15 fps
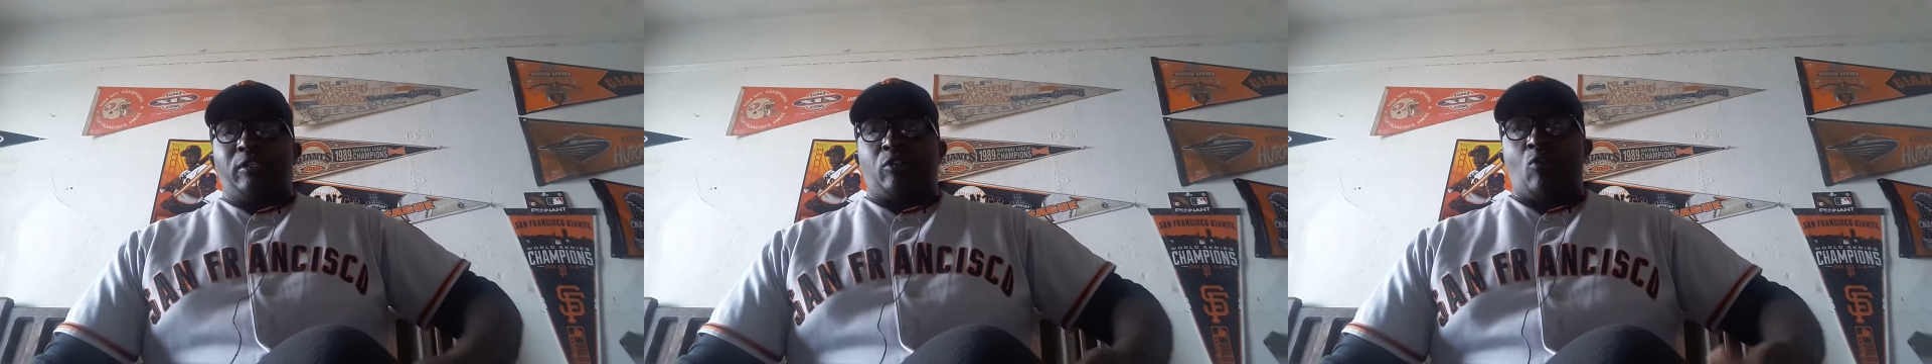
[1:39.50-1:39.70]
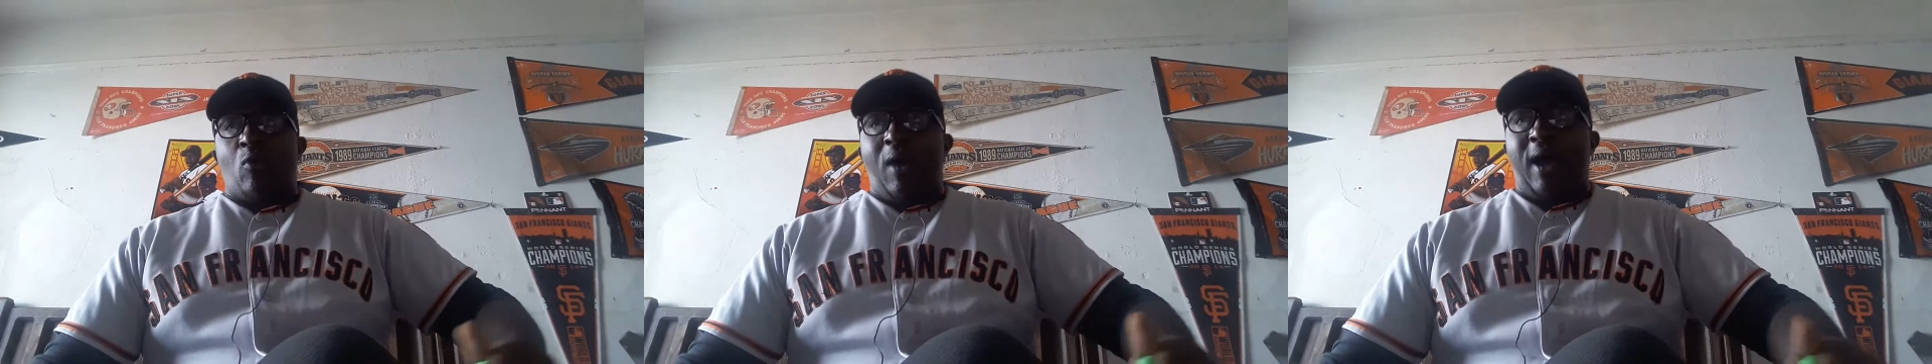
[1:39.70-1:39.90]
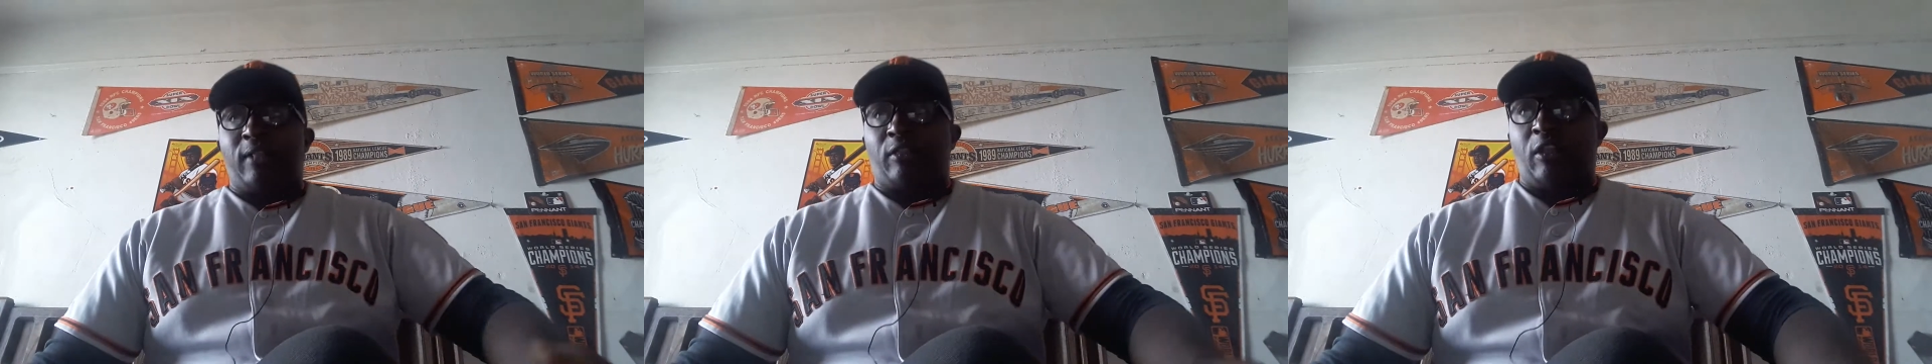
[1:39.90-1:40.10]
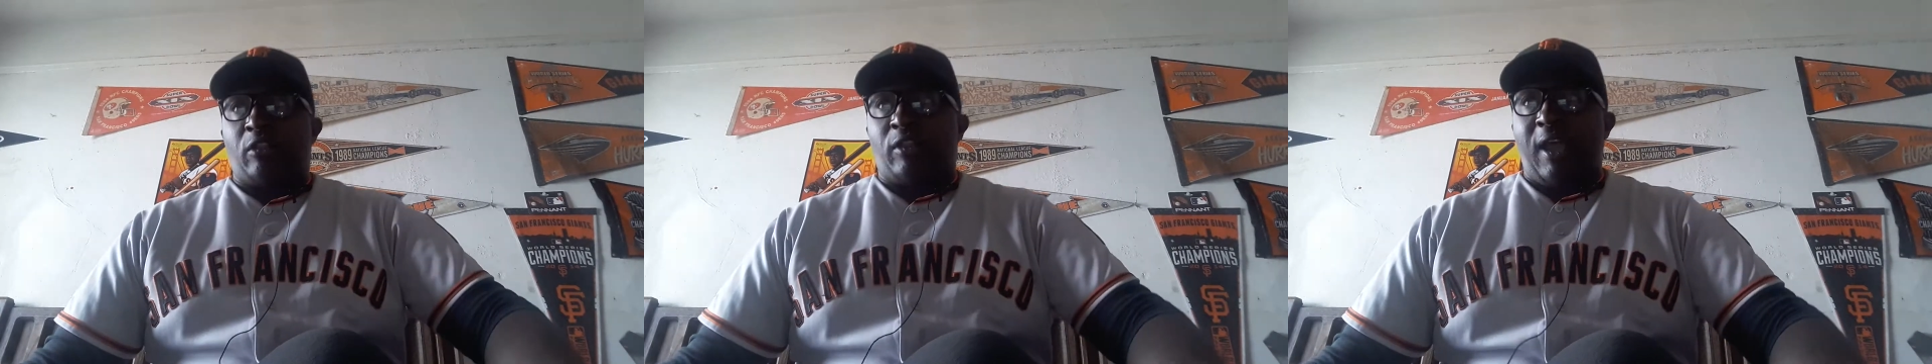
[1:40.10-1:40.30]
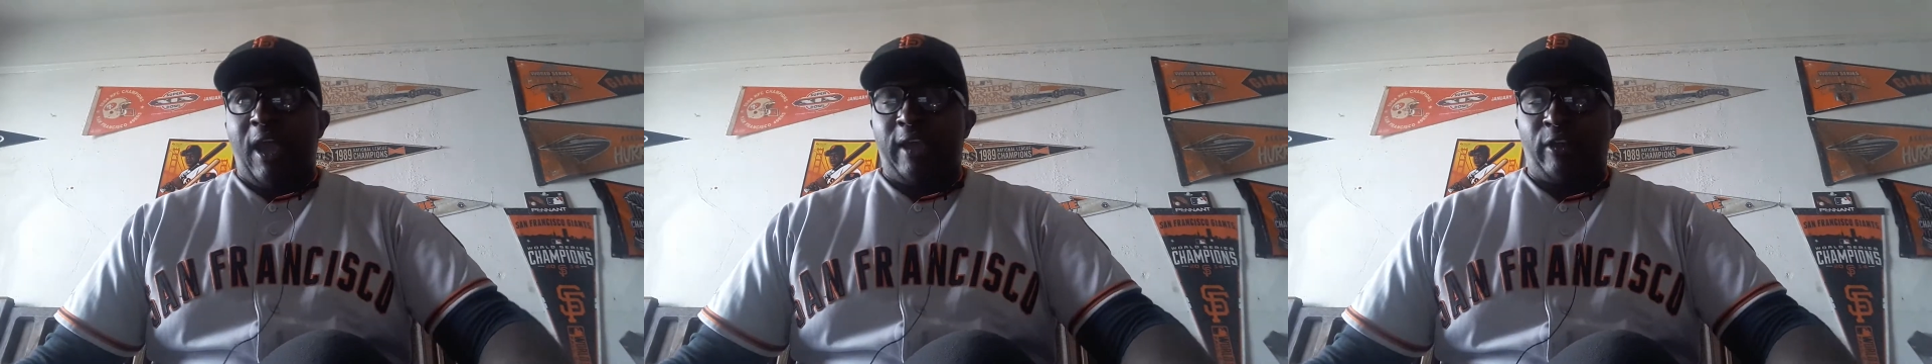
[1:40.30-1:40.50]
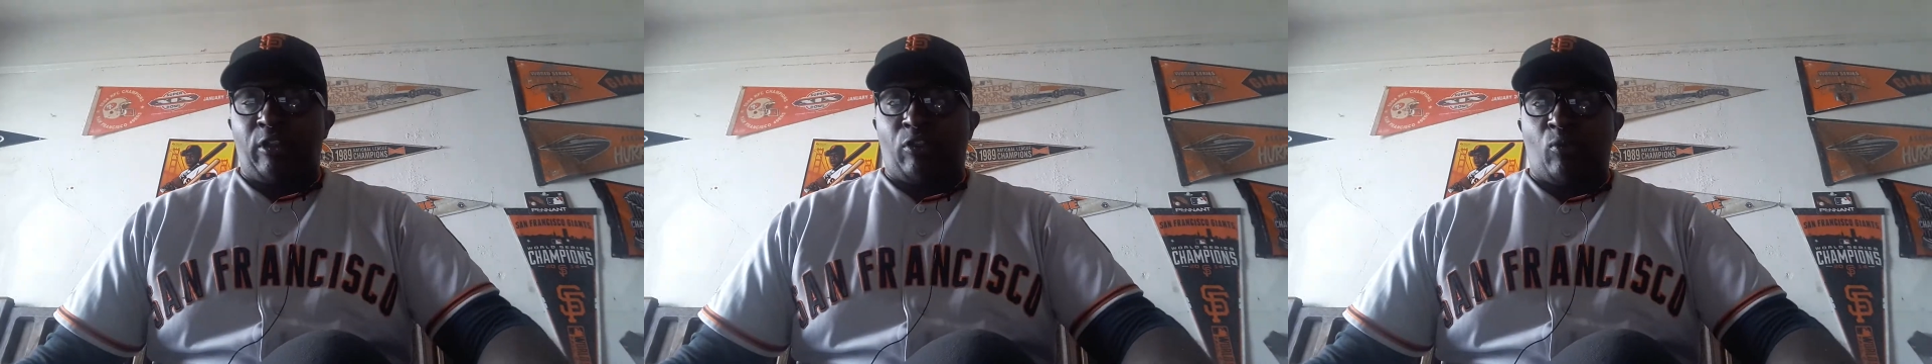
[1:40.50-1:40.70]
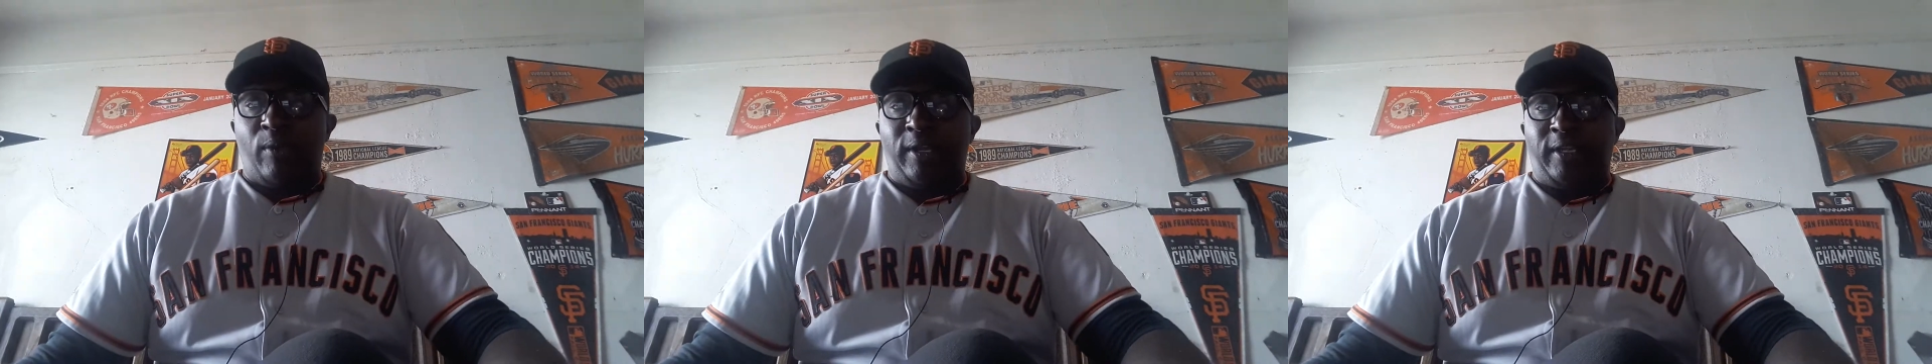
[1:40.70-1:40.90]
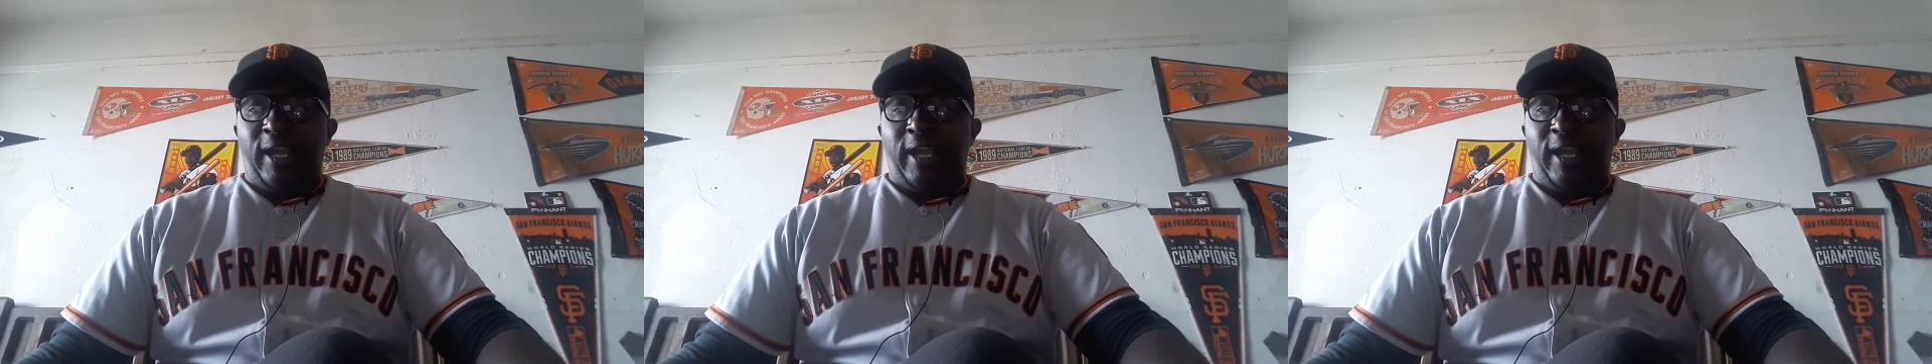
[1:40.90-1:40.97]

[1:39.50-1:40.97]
throughout the entire three